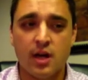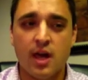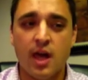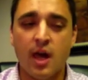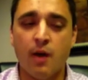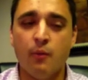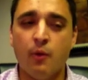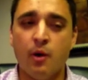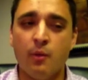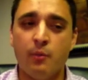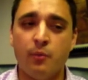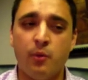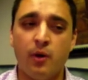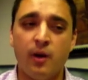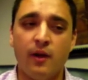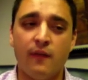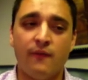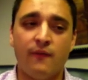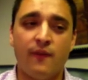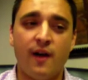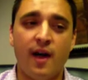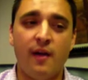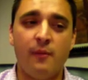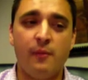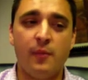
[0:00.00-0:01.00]
and
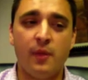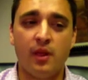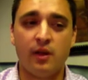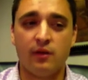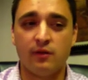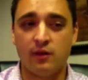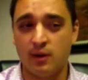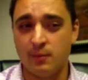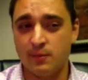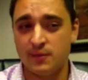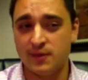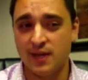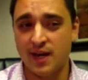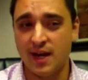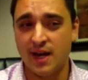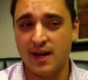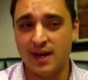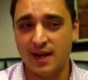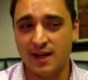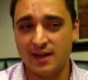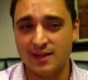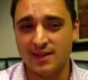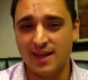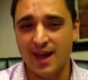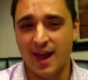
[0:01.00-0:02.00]
1.5 milligrams
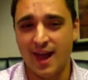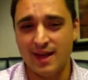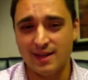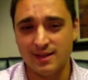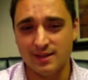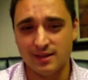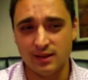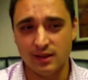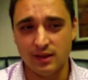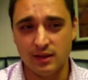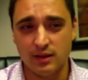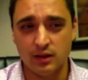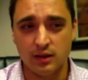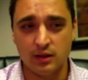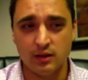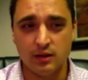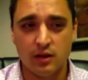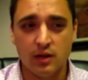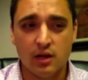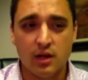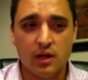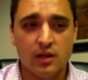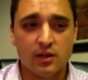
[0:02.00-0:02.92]
Xanax as needed.